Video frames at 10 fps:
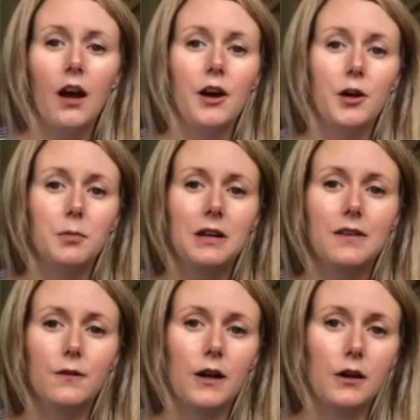Um,
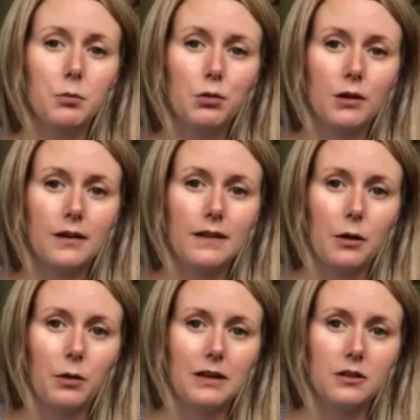it's very important
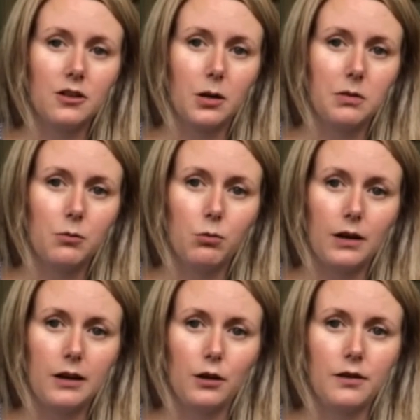that we determine
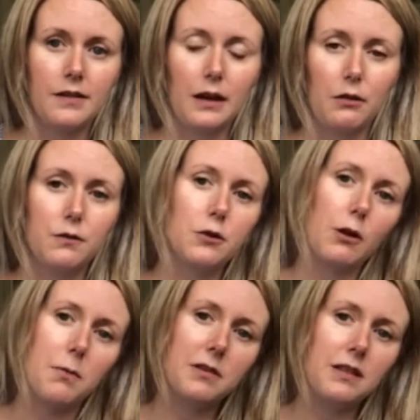what your scale of
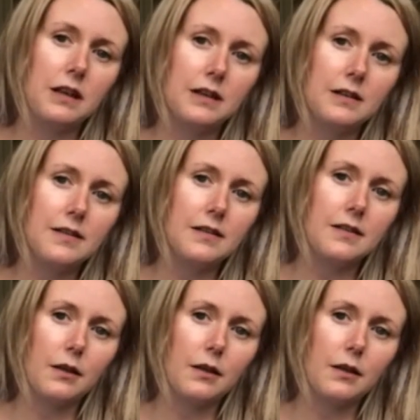neuropathy is